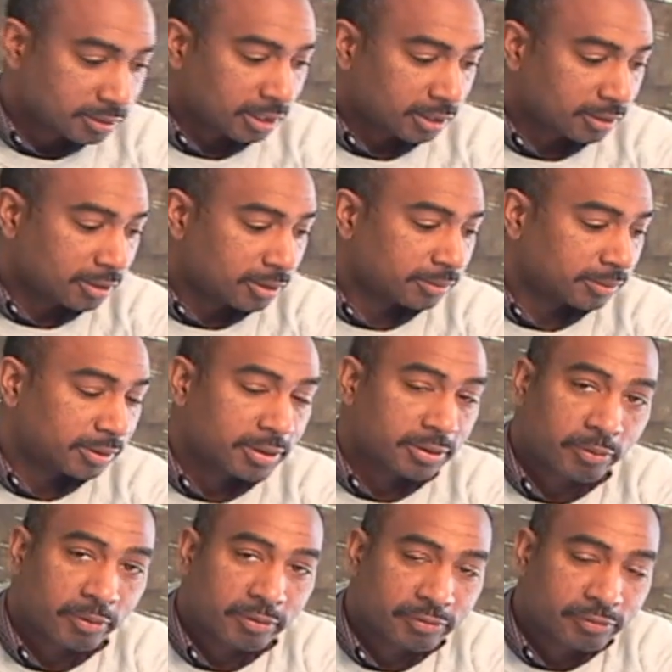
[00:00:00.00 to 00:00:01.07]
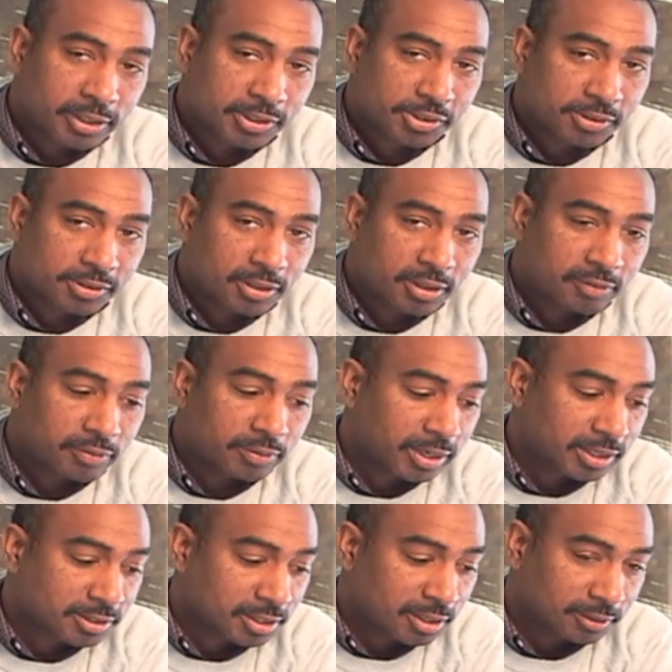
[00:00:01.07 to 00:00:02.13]
Take note of the reflection of a
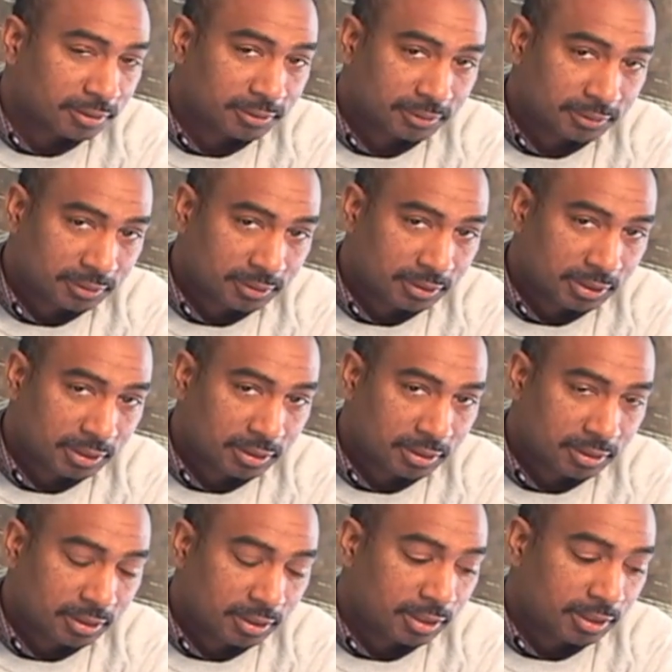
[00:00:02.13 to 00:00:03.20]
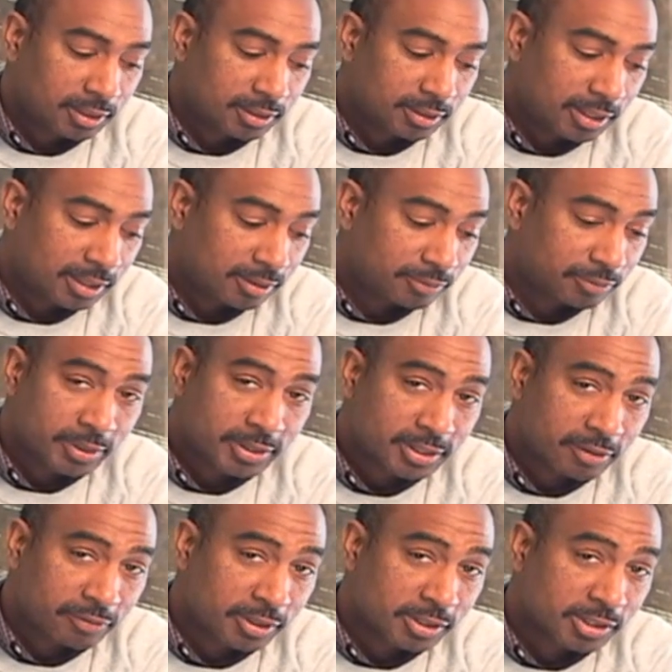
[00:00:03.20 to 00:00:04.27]
rectangle. Now, from the
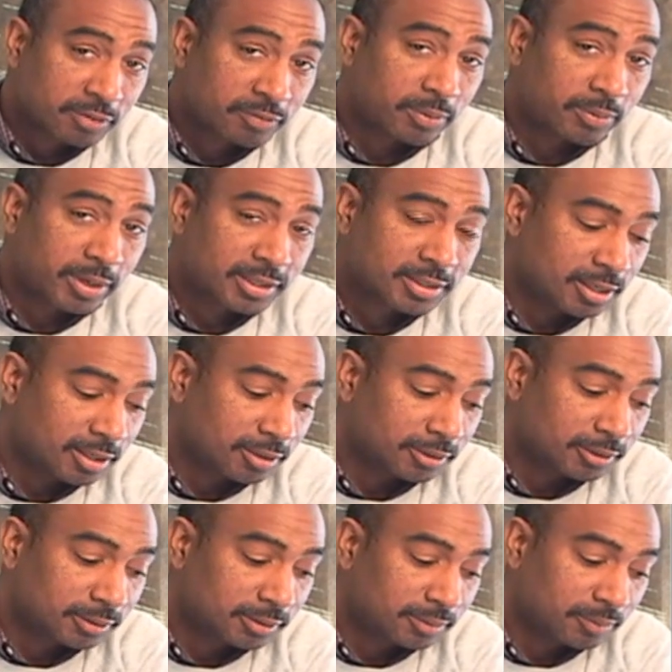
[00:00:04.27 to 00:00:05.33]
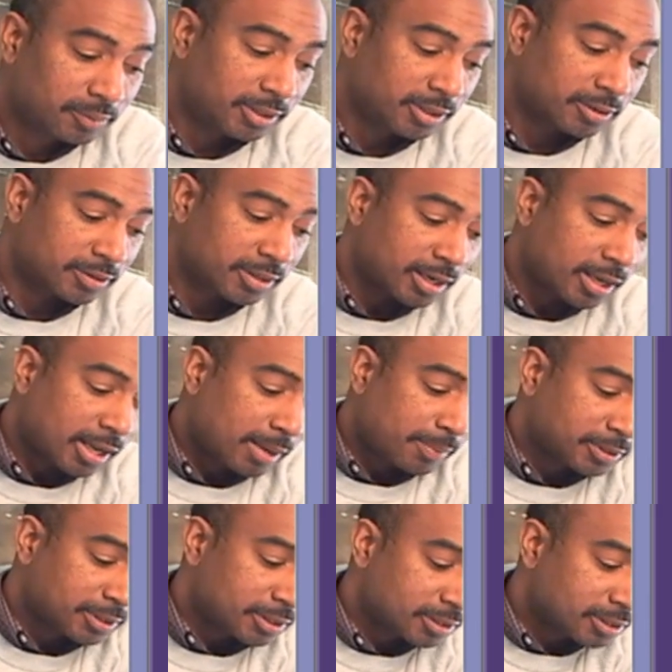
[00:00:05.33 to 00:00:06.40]
definition of a rectangle, we know that
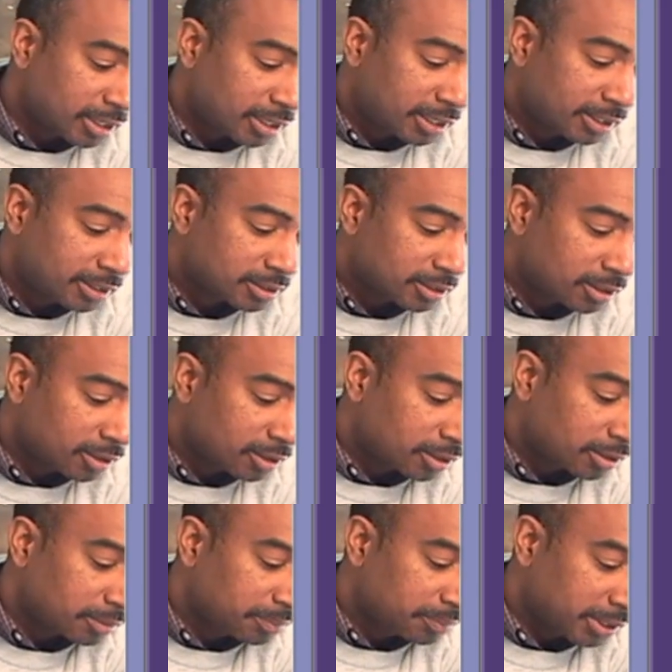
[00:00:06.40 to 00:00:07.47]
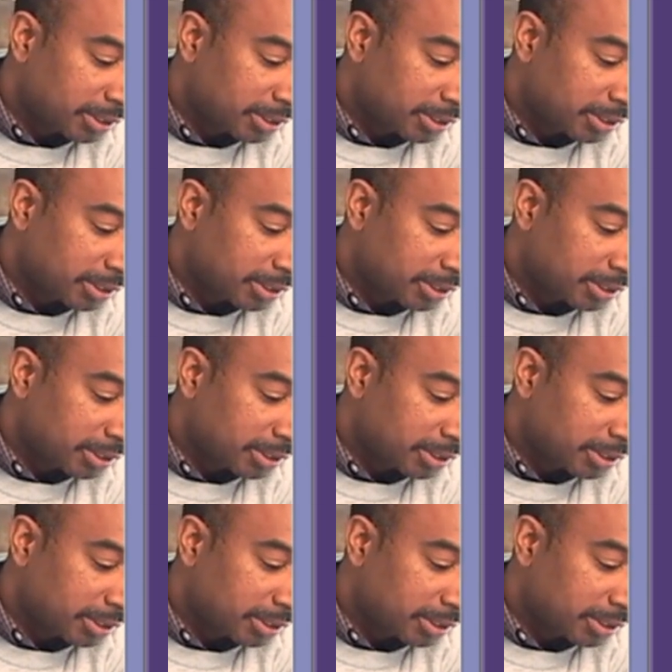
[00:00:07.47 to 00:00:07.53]
opposite sides are